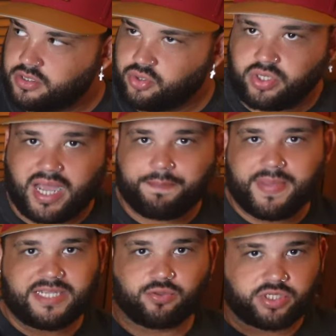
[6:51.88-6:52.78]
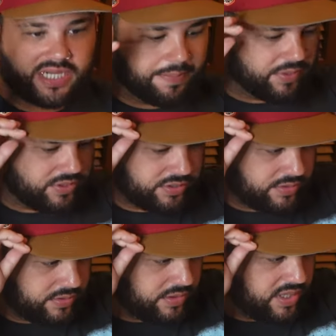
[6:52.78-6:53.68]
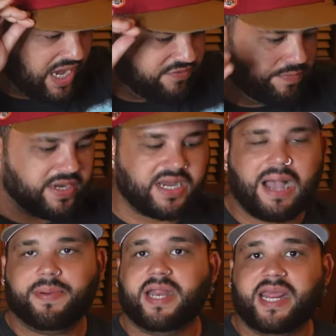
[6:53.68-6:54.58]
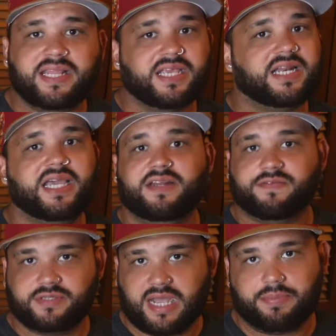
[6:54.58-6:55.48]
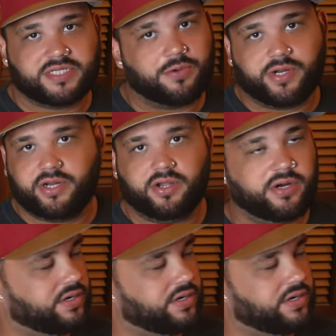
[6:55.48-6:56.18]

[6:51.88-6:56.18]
Do y'all mess with Topperz? Have you been copping anything lately from Topperz? I want to hear it